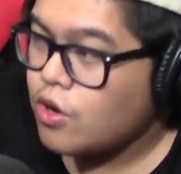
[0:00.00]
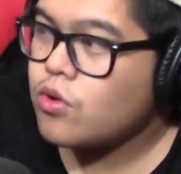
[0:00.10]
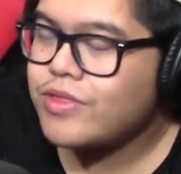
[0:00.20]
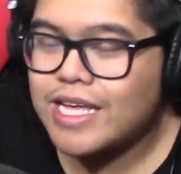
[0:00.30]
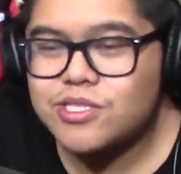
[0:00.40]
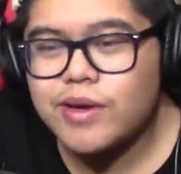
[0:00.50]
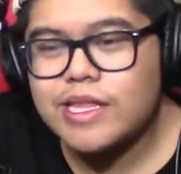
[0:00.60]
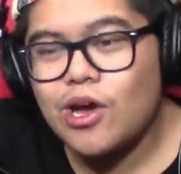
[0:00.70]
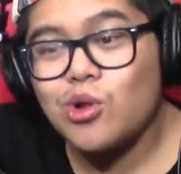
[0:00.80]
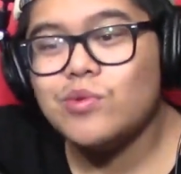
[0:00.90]
Oh, that's why
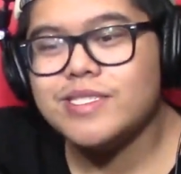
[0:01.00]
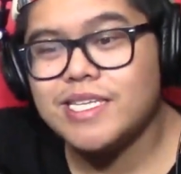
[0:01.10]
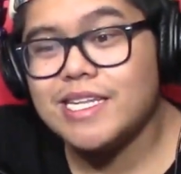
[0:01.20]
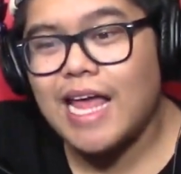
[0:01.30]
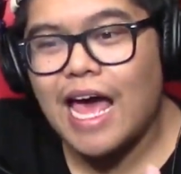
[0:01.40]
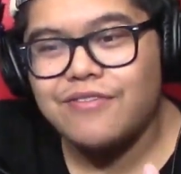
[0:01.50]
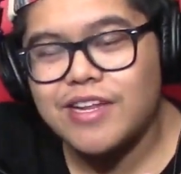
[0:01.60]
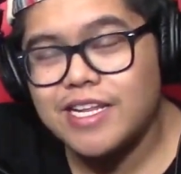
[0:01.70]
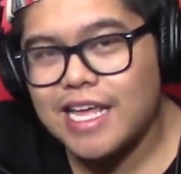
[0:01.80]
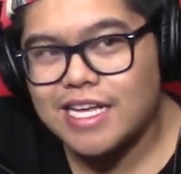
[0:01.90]
they always didn't have
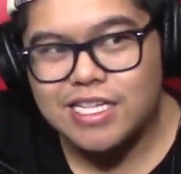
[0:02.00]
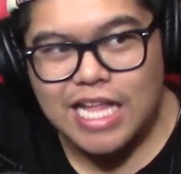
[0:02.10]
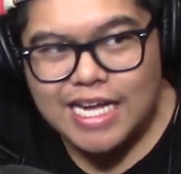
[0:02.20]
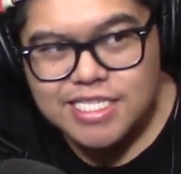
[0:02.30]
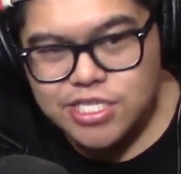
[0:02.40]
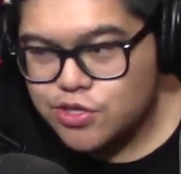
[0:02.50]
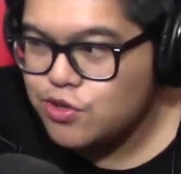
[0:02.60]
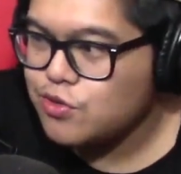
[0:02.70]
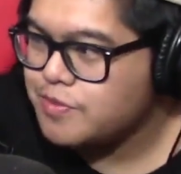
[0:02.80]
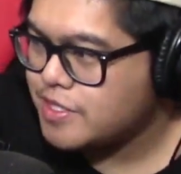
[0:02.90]
it in like glass
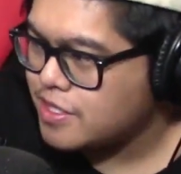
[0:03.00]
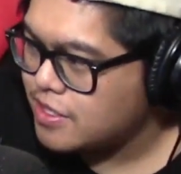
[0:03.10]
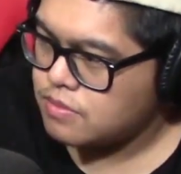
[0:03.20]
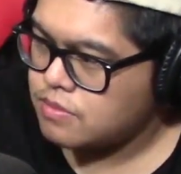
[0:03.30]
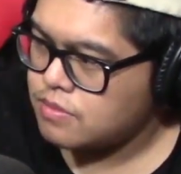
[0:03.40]
tubes.